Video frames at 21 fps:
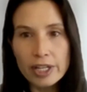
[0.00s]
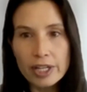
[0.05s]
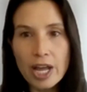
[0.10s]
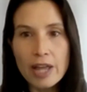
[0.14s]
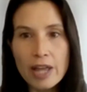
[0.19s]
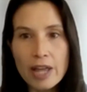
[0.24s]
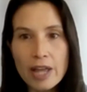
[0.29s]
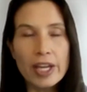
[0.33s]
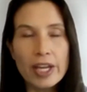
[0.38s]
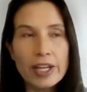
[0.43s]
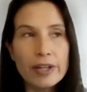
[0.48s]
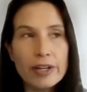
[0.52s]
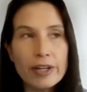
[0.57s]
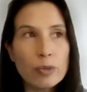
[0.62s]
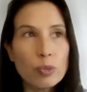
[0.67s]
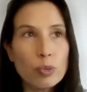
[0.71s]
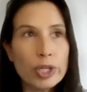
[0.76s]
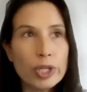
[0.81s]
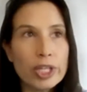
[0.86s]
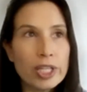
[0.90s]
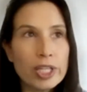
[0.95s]
And then
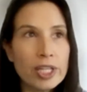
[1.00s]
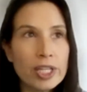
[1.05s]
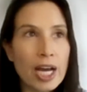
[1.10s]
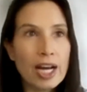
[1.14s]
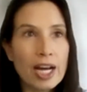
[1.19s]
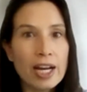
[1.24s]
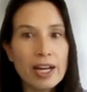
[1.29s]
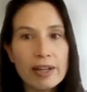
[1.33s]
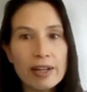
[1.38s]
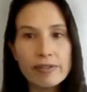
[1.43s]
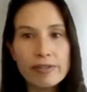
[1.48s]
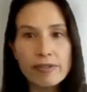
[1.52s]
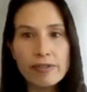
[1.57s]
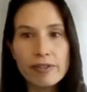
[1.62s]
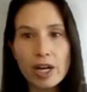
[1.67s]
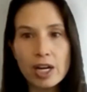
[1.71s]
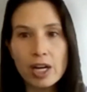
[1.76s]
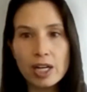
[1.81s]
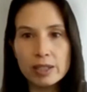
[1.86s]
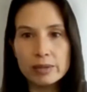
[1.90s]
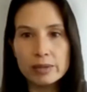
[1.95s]
we have,
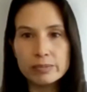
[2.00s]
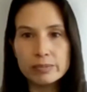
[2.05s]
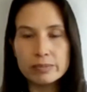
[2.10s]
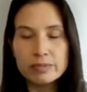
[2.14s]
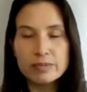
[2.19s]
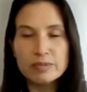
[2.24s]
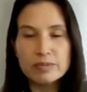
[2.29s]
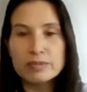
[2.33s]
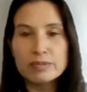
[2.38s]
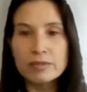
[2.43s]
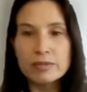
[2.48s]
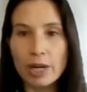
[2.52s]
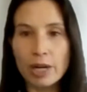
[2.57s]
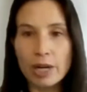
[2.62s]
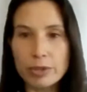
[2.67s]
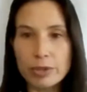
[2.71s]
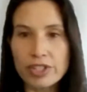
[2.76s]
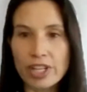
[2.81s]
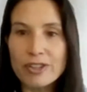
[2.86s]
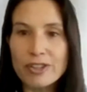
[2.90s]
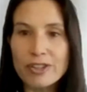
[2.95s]
I would
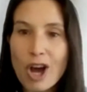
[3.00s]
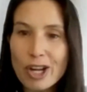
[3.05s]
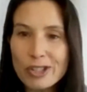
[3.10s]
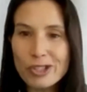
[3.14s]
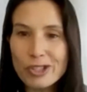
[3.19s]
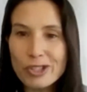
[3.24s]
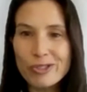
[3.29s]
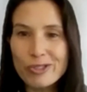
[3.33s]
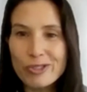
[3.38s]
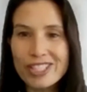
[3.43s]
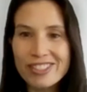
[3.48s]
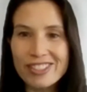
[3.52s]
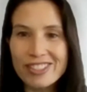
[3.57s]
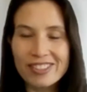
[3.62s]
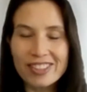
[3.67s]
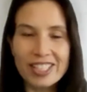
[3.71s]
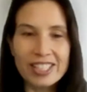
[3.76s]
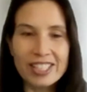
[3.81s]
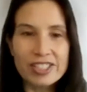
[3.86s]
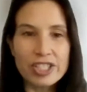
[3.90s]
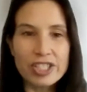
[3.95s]
say, not so
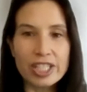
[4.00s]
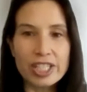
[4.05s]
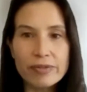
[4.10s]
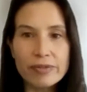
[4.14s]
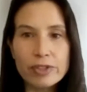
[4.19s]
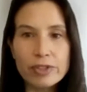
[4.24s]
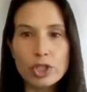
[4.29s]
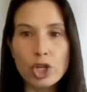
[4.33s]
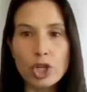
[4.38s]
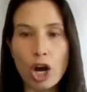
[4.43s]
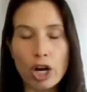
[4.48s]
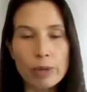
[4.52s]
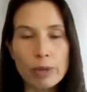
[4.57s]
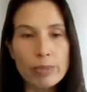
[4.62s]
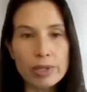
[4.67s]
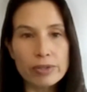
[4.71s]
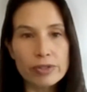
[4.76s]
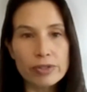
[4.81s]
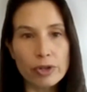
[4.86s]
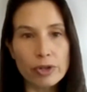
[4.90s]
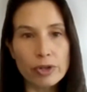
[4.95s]
recently achieved CARB
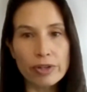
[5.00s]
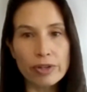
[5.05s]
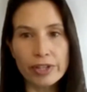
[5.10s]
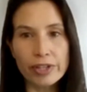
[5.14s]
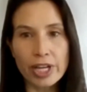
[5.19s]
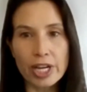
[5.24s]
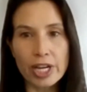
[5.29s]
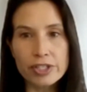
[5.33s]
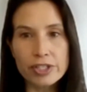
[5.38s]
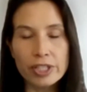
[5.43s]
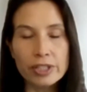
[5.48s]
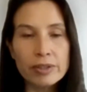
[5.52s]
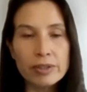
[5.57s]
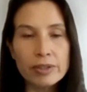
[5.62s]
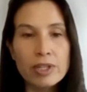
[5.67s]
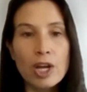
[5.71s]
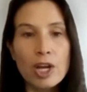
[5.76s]
certification,